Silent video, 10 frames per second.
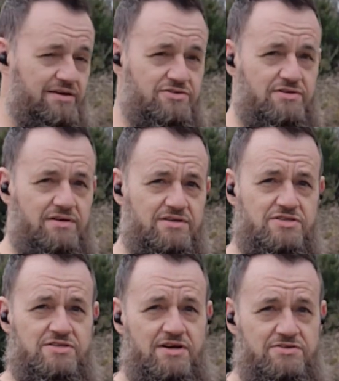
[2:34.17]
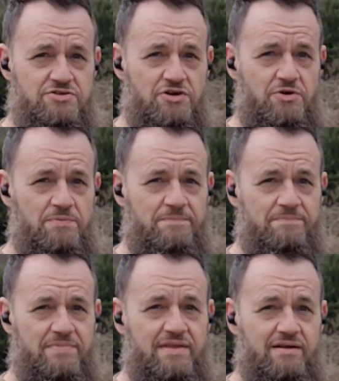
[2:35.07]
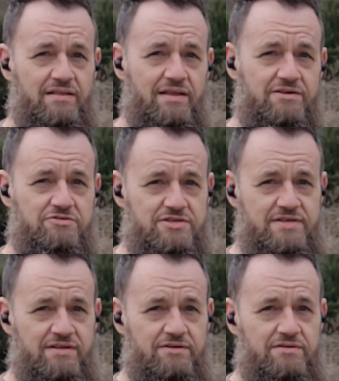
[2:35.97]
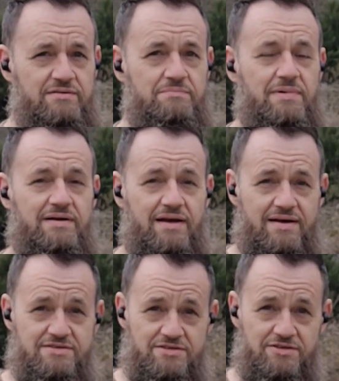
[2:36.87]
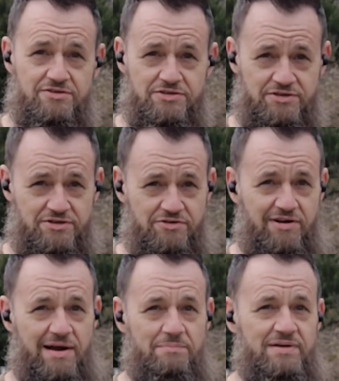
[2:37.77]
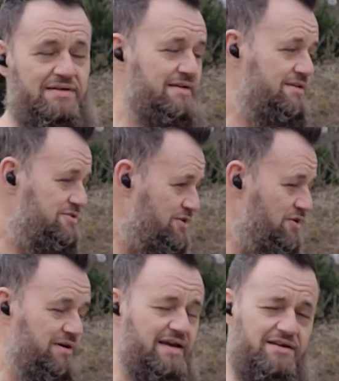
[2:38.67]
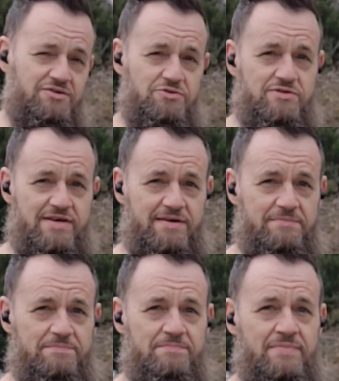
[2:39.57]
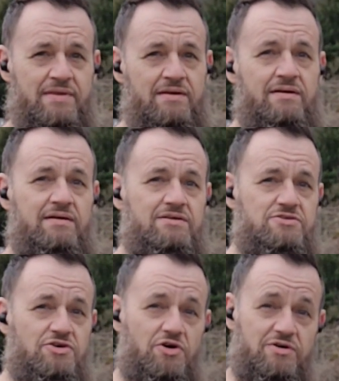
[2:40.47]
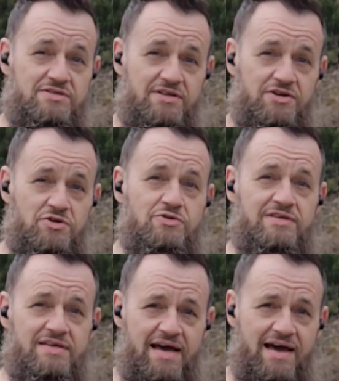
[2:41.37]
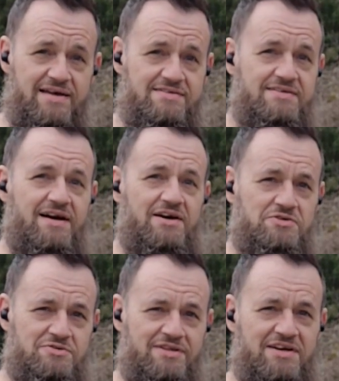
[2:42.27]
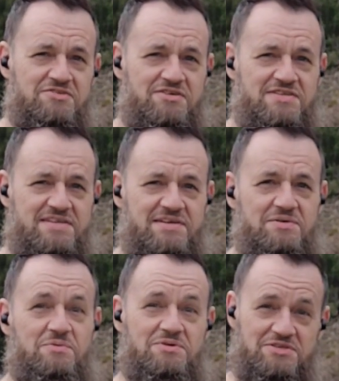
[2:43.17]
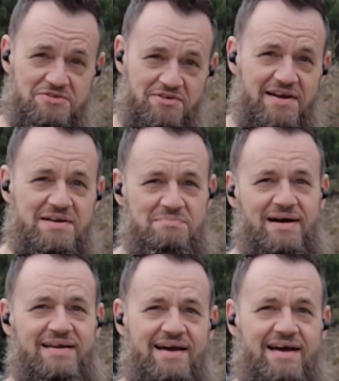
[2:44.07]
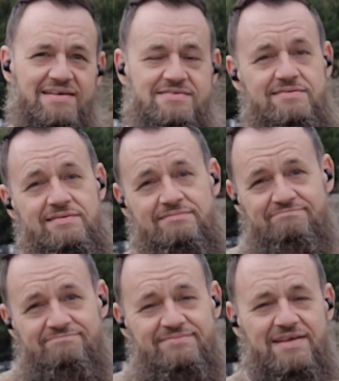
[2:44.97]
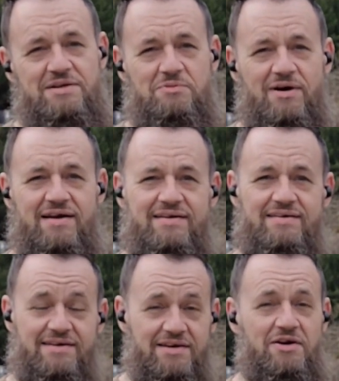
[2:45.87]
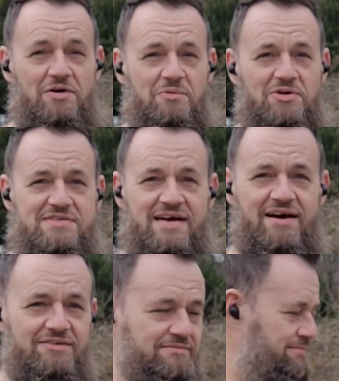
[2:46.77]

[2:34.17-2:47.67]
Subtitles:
is a Sunjo electric tiller. My gas tiller took a crap, so I can't use it. So instead of using gas, I use electricity, which is created by gas. In a way, it all works out.